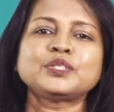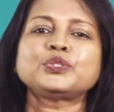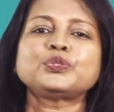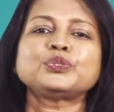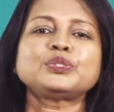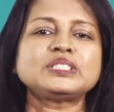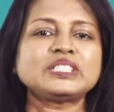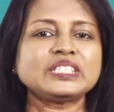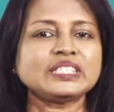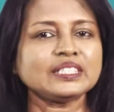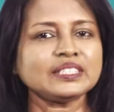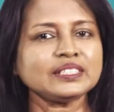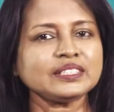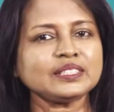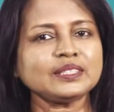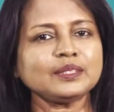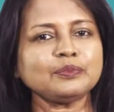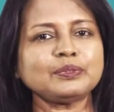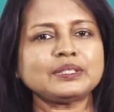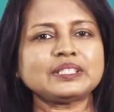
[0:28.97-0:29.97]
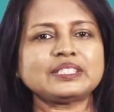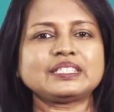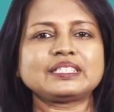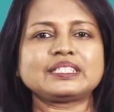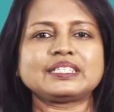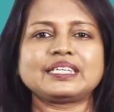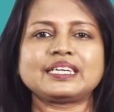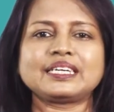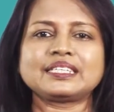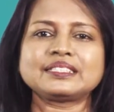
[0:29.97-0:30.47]
to change the word
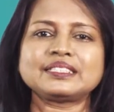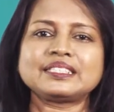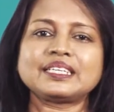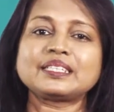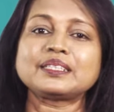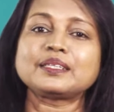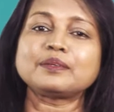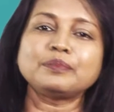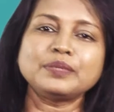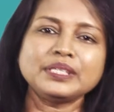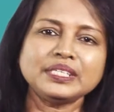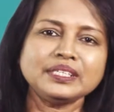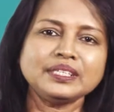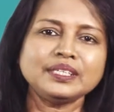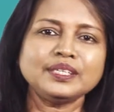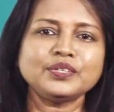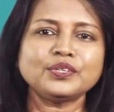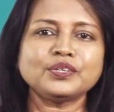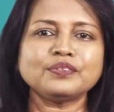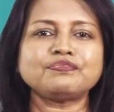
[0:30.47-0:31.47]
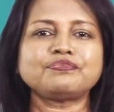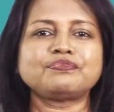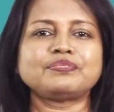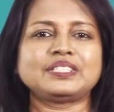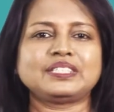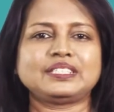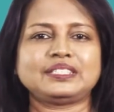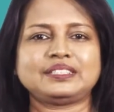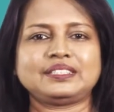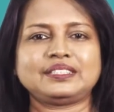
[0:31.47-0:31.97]
class and the meaning of
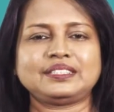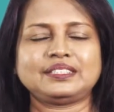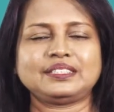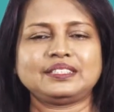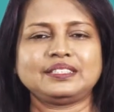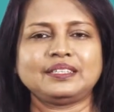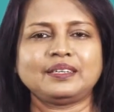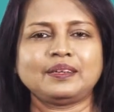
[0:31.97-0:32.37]
words.